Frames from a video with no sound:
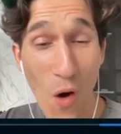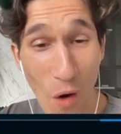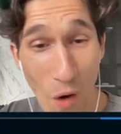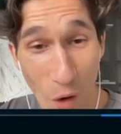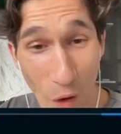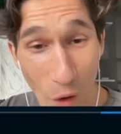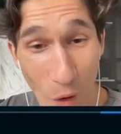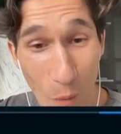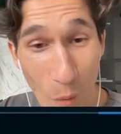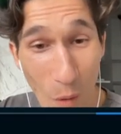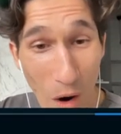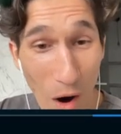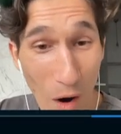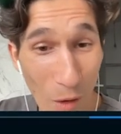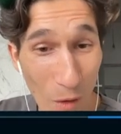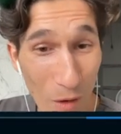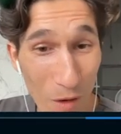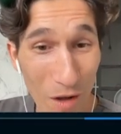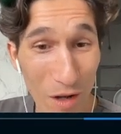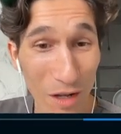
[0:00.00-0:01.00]
Oh,
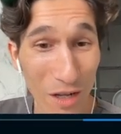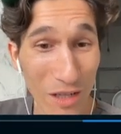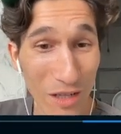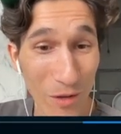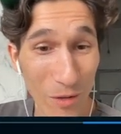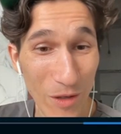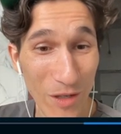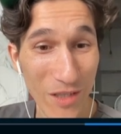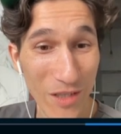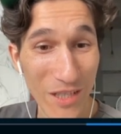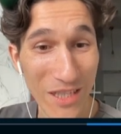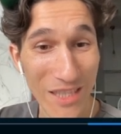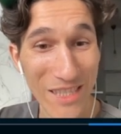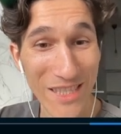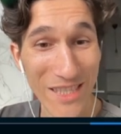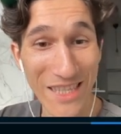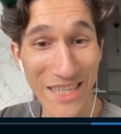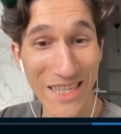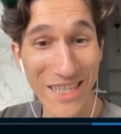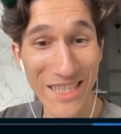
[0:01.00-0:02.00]
wow.
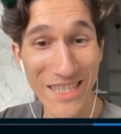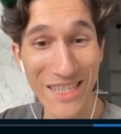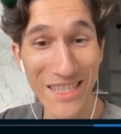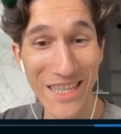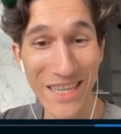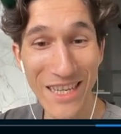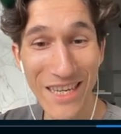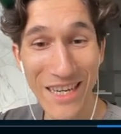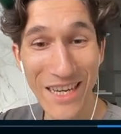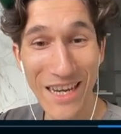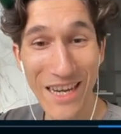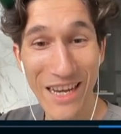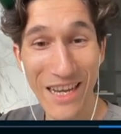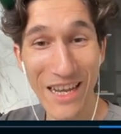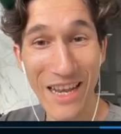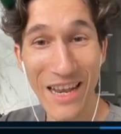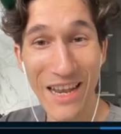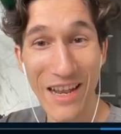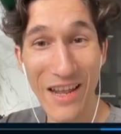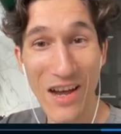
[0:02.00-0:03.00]
Six
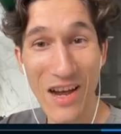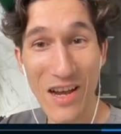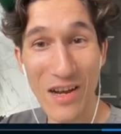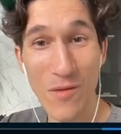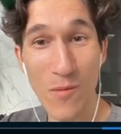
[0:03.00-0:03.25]
and nine.